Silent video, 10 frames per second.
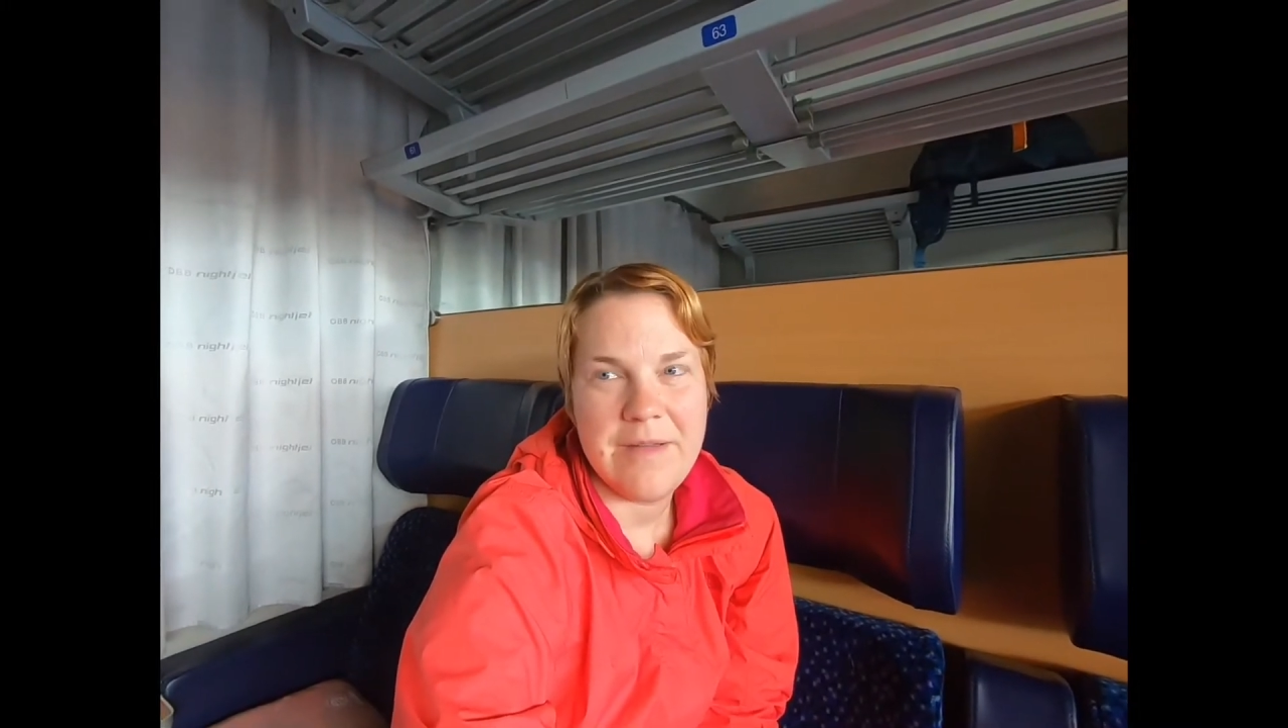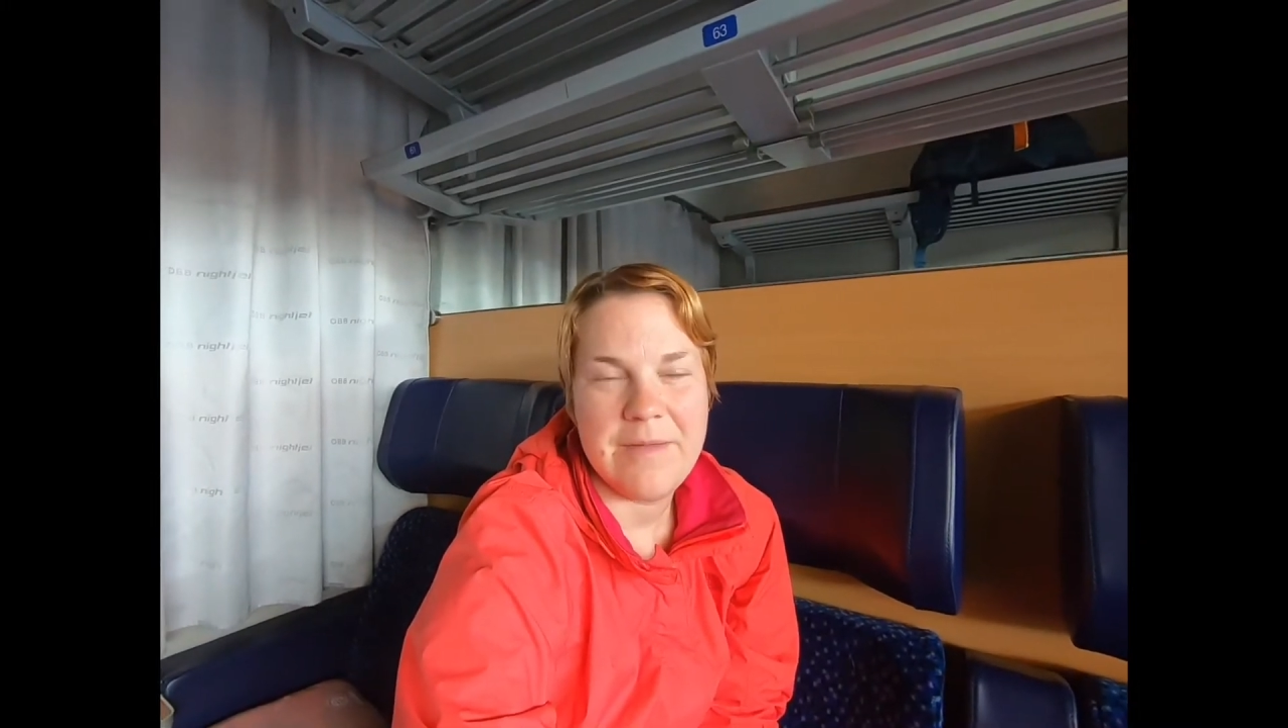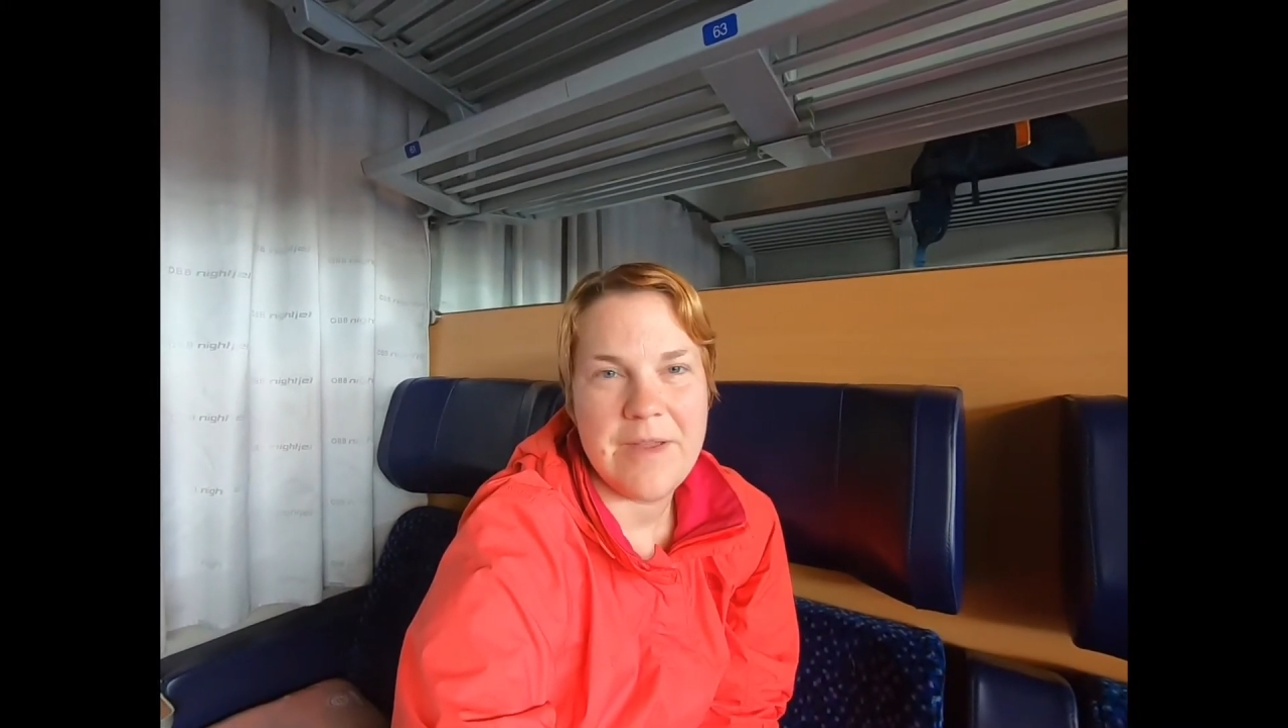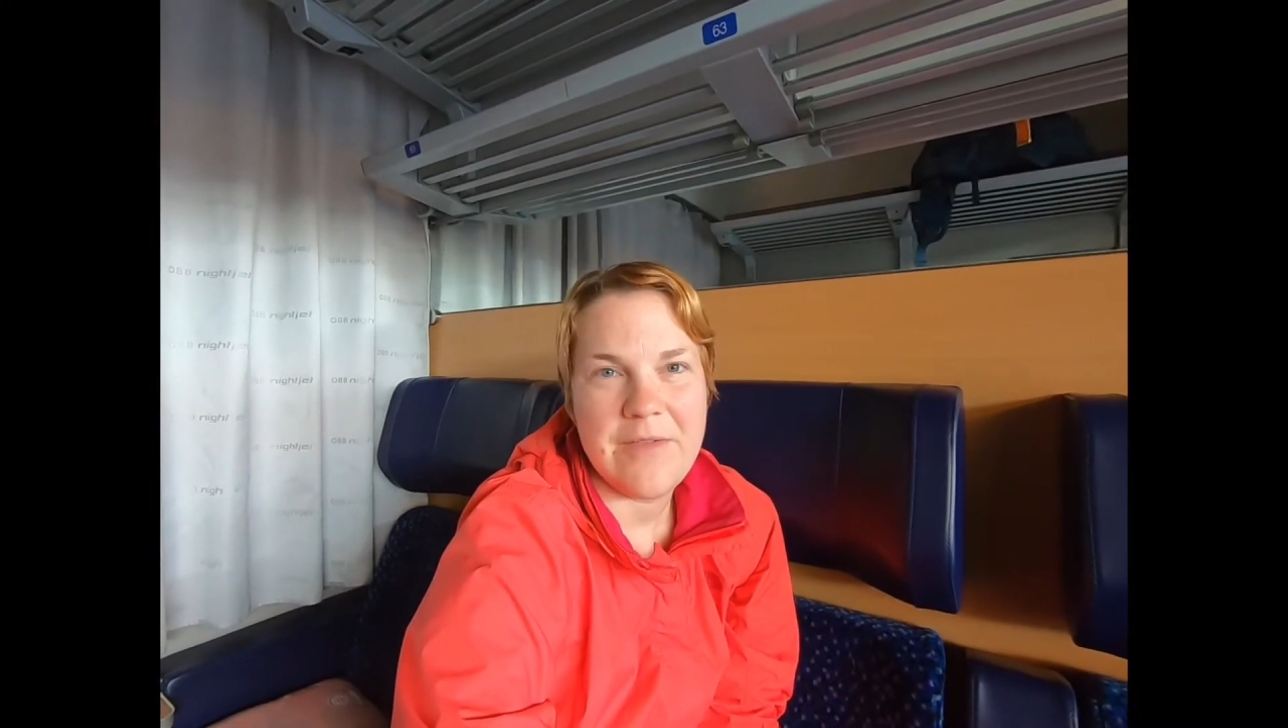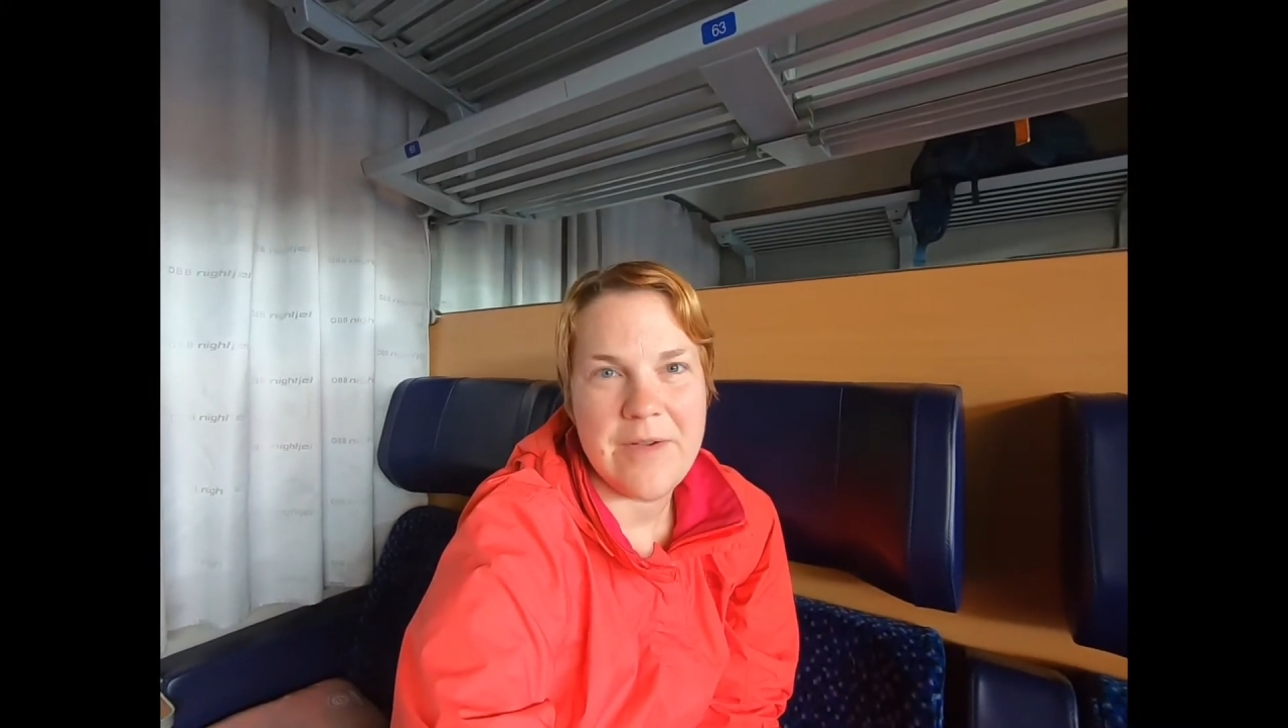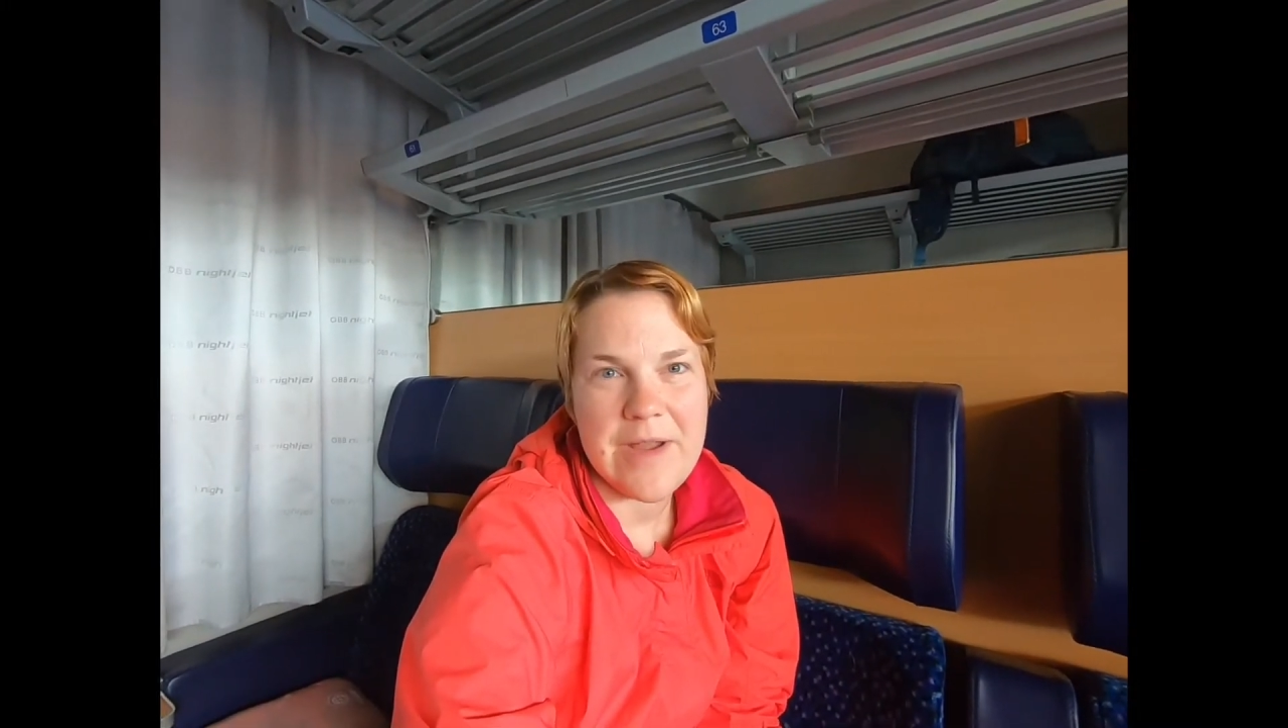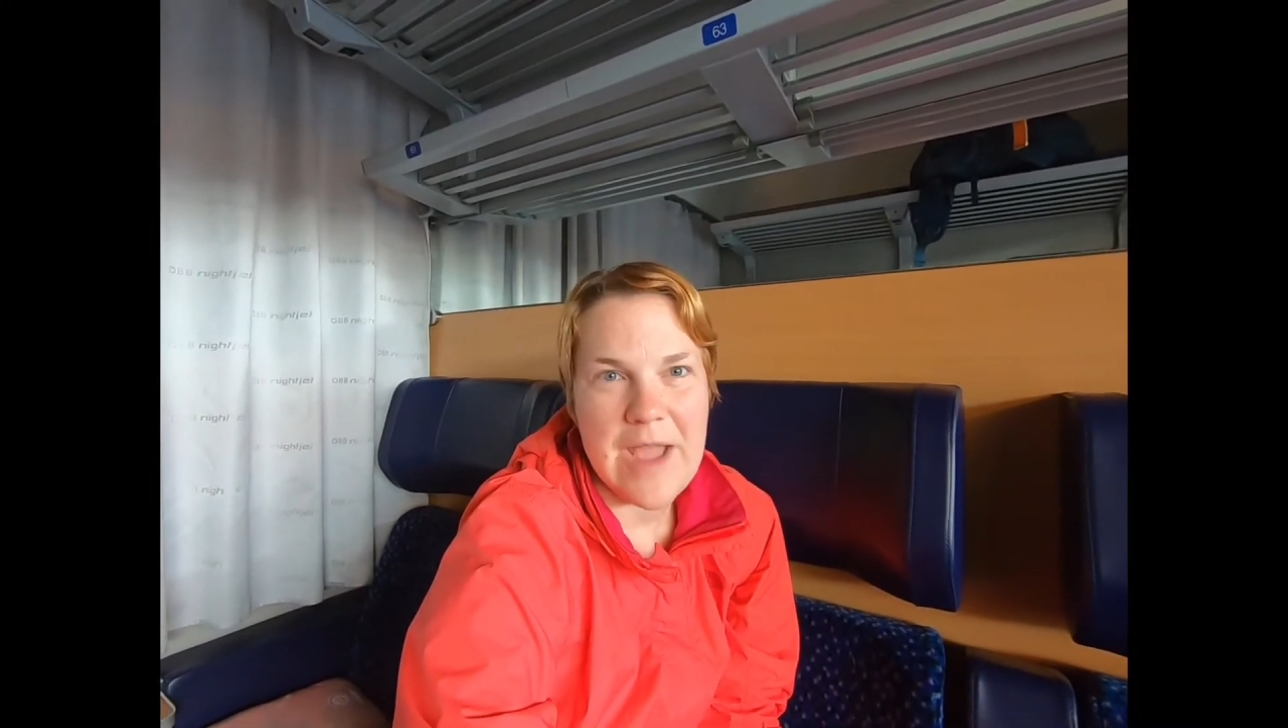not very